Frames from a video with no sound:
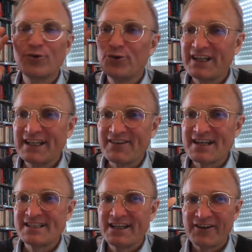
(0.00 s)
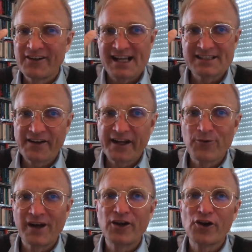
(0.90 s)
Good investing results
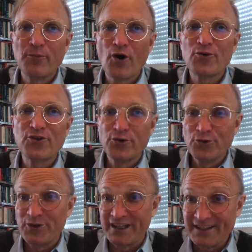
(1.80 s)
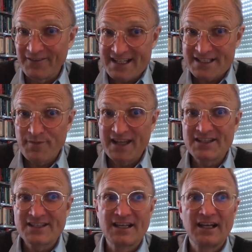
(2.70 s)
require both good
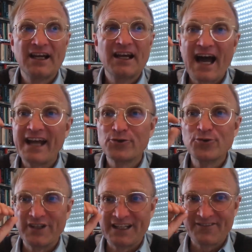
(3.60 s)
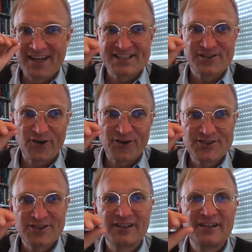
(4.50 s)
investments and good
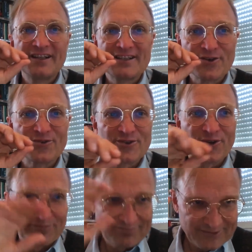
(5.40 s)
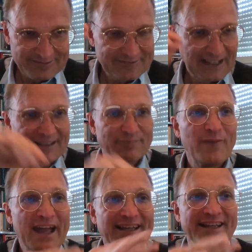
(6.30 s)
investors. So, so I
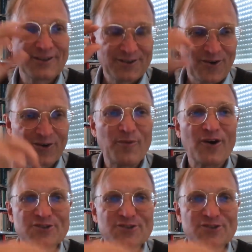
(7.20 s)
mainly talk about